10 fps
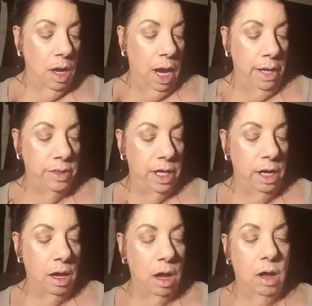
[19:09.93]
I
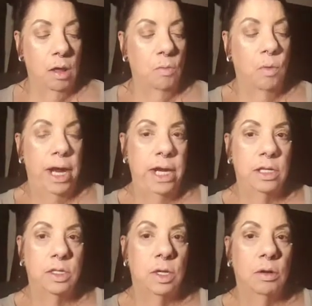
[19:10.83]
think I'll
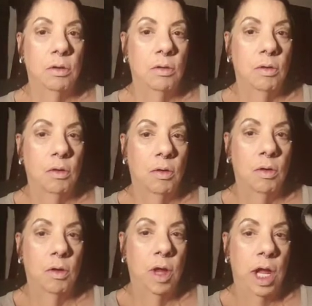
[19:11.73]
wait
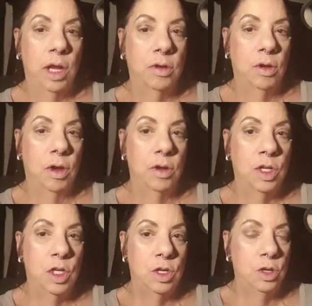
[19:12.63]

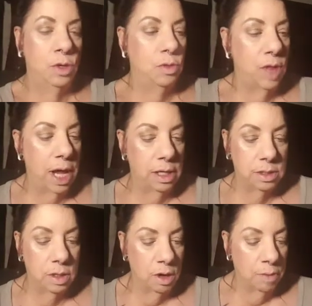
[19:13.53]
to do
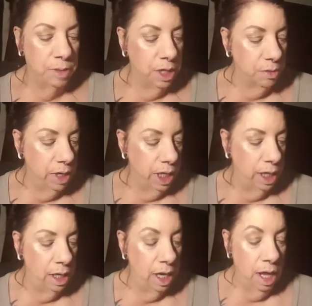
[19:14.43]
that army
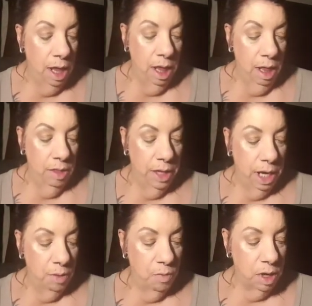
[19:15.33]
green that
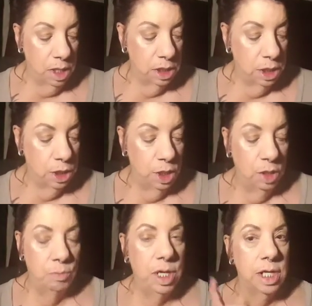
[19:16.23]
I wanted to
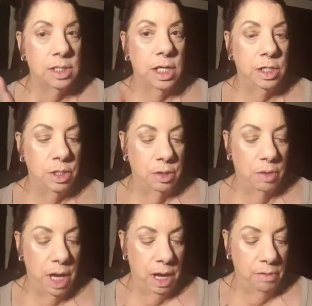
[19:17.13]
do, because I do
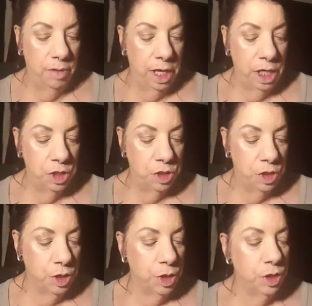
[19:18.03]
have a
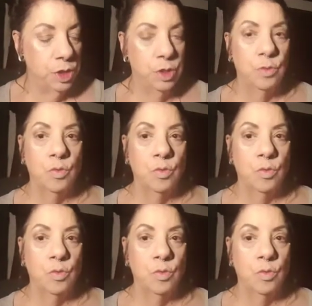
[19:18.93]
shirt